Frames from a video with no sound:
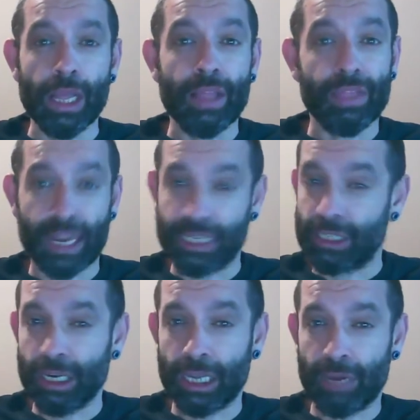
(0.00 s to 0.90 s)
that it's going
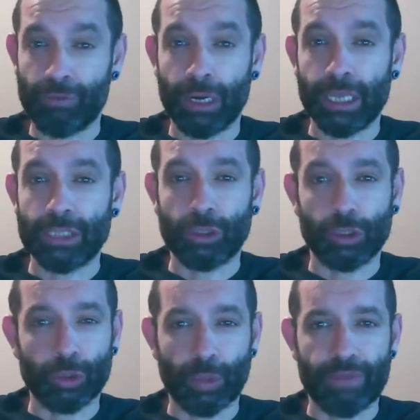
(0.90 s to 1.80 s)
to get released on the
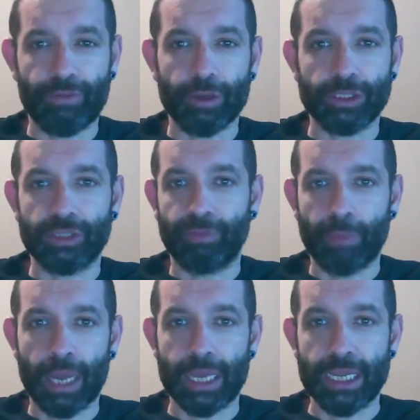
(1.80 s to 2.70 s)
21st of
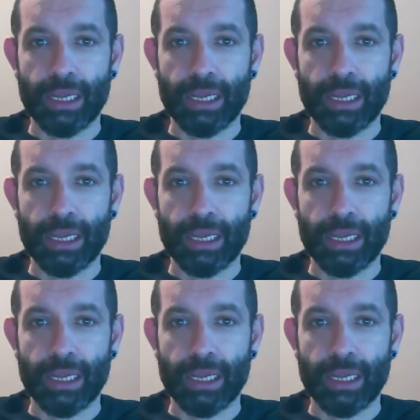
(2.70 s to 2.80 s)
May,